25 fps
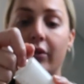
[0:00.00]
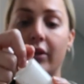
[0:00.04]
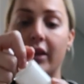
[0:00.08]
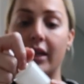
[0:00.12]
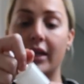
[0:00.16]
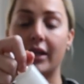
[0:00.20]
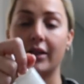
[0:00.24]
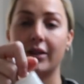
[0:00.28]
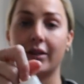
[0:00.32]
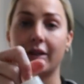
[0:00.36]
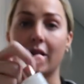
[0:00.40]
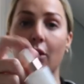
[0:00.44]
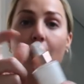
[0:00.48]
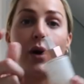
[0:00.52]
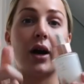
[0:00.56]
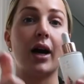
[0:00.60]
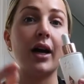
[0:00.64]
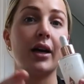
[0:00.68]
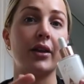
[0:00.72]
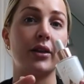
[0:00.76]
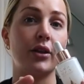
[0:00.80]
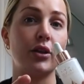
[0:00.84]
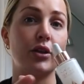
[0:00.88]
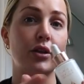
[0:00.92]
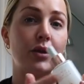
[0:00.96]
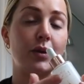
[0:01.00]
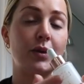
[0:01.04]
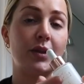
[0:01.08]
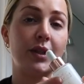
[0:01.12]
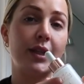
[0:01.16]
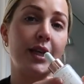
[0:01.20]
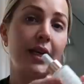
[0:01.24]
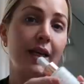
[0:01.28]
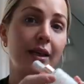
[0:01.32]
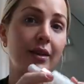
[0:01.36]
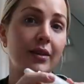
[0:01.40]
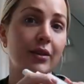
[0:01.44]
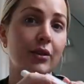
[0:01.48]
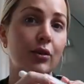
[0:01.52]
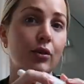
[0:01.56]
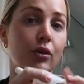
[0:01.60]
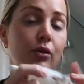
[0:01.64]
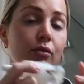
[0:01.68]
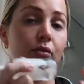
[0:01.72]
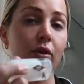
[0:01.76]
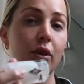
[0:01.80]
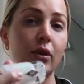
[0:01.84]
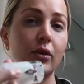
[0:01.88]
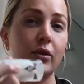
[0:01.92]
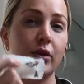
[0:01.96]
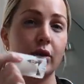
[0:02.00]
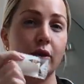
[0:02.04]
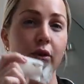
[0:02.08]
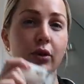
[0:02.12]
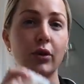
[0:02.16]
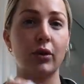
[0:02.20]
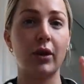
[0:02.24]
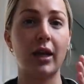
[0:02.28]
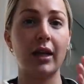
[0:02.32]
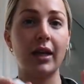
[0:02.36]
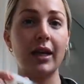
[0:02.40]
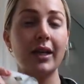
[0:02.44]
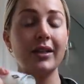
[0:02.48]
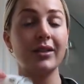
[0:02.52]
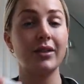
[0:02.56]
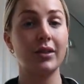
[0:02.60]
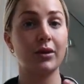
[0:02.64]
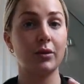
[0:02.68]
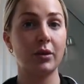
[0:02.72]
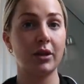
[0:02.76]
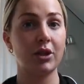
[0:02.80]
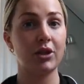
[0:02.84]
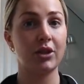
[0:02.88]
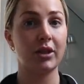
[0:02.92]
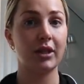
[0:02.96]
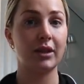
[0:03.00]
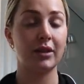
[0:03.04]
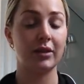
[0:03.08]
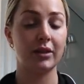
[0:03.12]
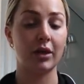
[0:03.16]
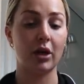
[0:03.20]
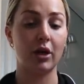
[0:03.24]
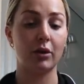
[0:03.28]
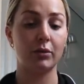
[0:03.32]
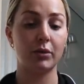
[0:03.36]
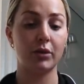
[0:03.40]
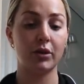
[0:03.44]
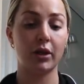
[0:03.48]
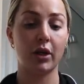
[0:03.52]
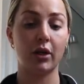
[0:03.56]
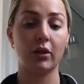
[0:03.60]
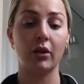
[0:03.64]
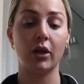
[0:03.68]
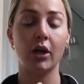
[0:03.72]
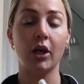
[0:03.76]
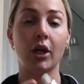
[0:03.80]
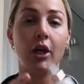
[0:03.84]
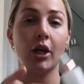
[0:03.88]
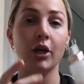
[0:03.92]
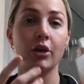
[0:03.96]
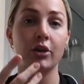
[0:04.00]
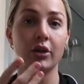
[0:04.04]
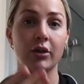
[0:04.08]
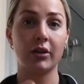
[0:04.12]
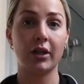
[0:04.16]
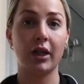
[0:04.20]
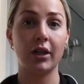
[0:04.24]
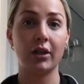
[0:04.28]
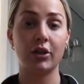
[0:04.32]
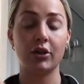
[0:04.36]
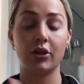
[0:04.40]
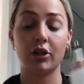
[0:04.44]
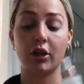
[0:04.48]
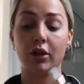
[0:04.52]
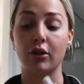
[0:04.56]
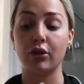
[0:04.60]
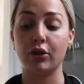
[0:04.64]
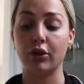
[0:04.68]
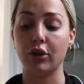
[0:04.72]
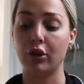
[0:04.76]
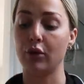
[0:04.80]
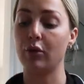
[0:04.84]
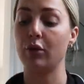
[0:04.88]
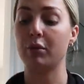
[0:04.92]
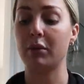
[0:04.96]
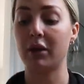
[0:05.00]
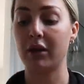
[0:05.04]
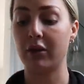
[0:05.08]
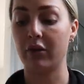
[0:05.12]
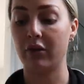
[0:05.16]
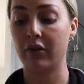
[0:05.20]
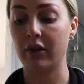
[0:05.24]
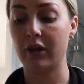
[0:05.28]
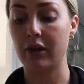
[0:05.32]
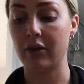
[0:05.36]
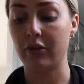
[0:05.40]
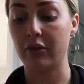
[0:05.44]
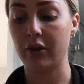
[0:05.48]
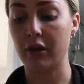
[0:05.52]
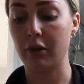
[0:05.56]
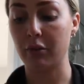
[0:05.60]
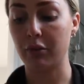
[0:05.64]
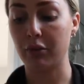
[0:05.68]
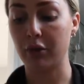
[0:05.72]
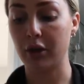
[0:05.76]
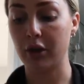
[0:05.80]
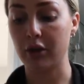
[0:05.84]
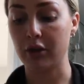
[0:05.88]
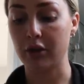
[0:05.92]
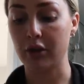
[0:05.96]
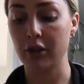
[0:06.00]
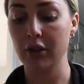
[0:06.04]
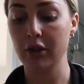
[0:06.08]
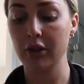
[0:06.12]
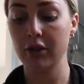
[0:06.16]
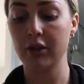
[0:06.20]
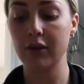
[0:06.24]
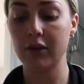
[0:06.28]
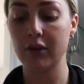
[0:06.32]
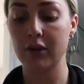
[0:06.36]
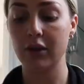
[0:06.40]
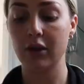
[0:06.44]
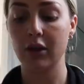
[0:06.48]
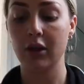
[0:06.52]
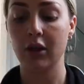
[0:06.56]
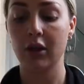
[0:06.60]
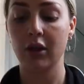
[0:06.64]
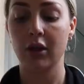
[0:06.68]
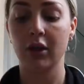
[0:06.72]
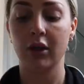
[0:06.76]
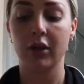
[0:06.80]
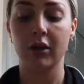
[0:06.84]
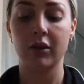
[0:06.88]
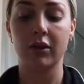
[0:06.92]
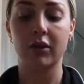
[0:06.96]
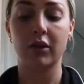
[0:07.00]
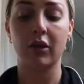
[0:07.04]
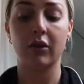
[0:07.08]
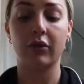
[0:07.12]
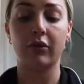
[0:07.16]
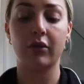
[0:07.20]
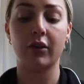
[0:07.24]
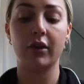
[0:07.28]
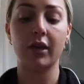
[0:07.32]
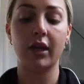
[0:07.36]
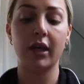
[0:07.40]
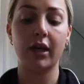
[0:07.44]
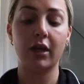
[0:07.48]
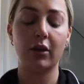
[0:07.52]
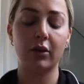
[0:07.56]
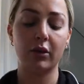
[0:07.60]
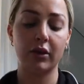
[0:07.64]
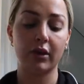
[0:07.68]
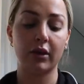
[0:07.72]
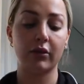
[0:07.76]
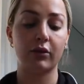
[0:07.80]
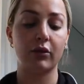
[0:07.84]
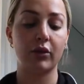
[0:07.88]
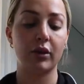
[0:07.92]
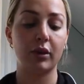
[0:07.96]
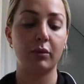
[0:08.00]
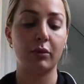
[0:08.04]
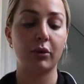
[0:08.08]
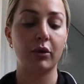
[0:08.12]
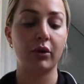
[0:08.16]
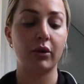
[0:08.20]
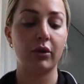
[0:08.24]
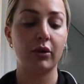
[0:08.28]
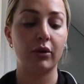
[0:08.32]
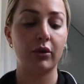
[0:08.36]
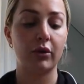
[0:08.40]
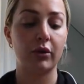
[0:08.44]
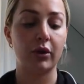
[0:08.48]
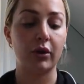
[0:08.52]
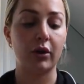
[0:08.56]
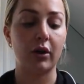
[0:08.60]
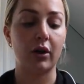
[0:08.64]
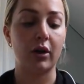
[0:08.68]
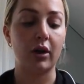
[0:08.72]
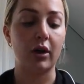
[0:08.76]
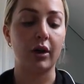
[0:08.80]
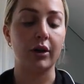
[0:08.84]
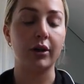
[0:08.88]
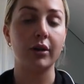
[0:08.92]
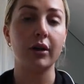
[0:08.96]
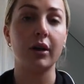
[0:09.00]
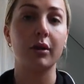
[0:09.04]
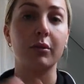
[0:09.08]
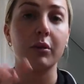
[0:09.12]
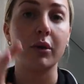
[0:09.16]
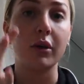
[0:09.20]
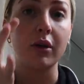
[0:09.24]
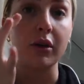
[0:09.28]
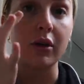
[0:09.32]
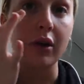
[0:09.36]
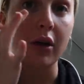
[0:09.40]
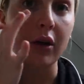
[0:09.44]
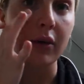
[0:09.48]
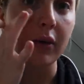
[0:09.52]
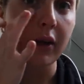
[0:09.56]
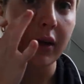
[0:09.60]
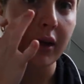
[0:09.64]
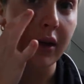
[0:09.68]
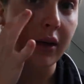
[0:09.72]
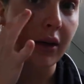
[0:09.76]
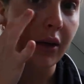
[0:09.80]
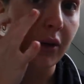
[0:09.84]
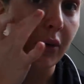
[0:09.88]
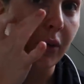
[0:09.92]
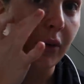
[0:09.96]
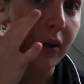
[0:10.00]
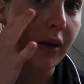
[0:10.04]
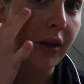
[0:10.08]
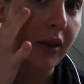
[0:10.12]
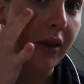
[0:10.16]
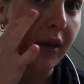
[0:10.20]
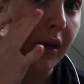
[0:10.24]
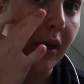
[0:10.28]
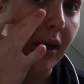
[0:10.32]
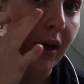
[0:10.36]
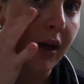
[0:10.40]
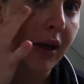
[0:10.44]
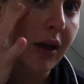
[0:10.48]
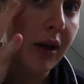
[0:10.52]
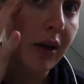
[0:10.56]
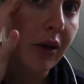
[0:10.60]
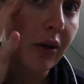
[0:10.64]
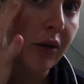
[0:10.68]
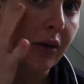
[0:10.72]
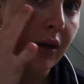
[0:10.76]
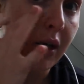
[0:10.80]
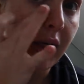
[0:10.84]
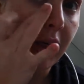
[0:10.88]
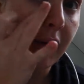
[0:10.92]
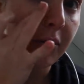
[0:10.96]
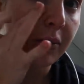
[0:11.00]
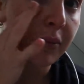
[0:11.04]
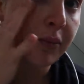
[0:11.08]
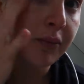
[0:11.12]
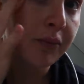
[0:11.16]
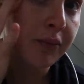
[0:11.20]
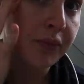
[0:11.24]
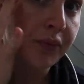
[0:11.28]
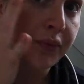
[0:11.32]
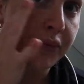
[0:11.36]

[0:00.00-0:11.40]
of this. So either use this or the rose oil. I like to switch things up. So just kind of showing you my favorite products. So for now, because I've already put the oil on, I'm gonna go in with the eye cream.